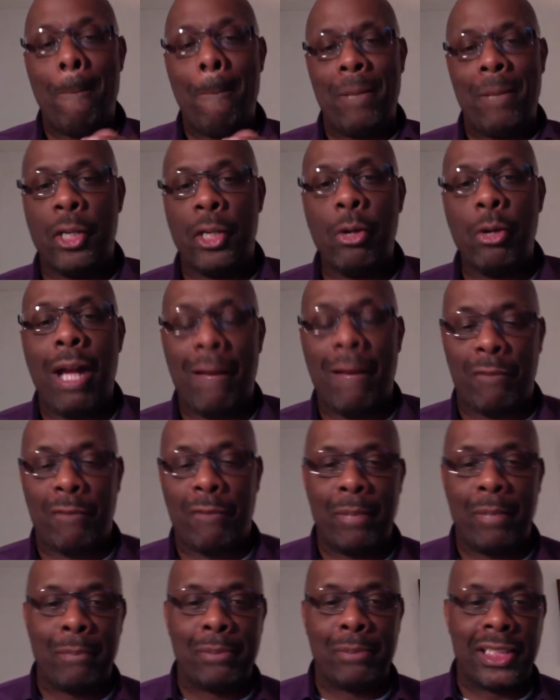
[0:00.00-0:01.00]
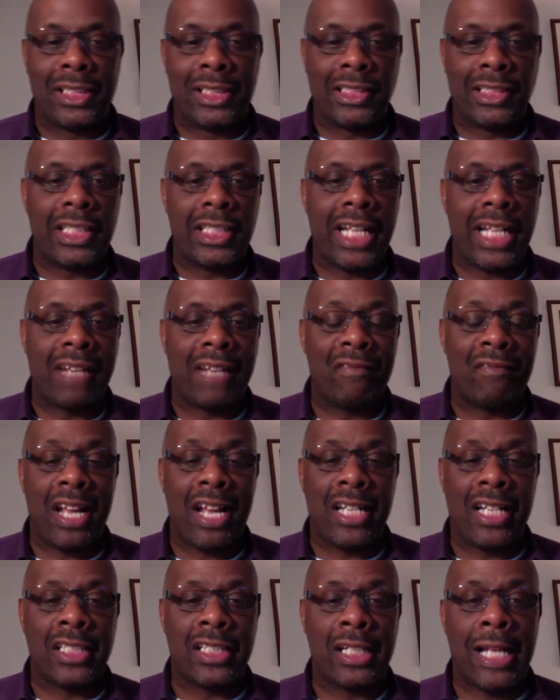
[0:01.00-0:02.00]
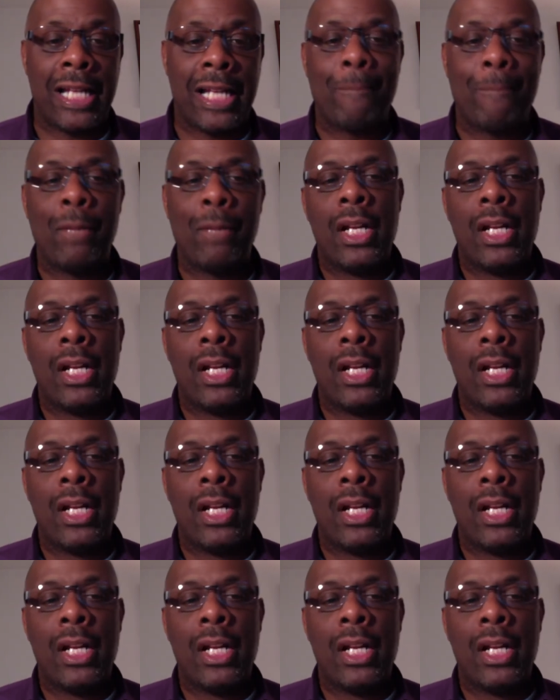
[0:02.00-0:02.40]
but you have to be in position to take advantage of that.